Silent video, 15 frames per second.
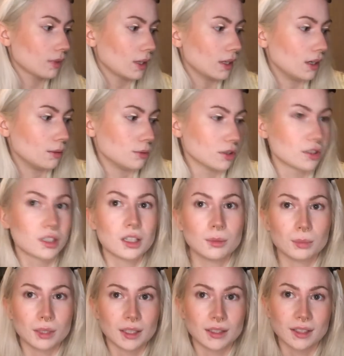And I'm just gonna
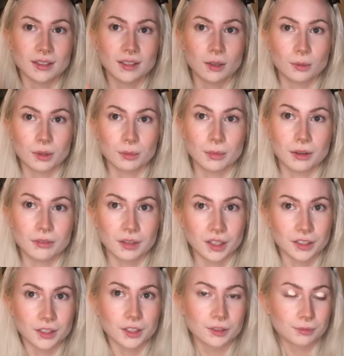blend this out with my
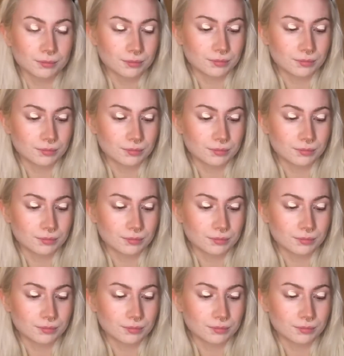finger.